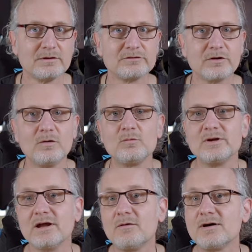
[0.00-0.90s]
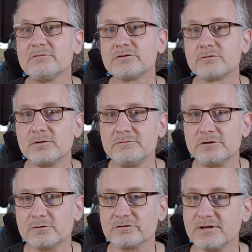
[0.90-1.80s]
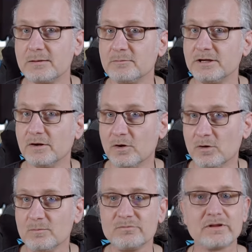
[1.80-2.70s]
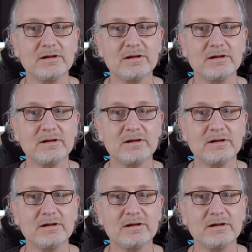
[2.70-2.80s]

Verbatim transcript: So we now have three views, namely Home,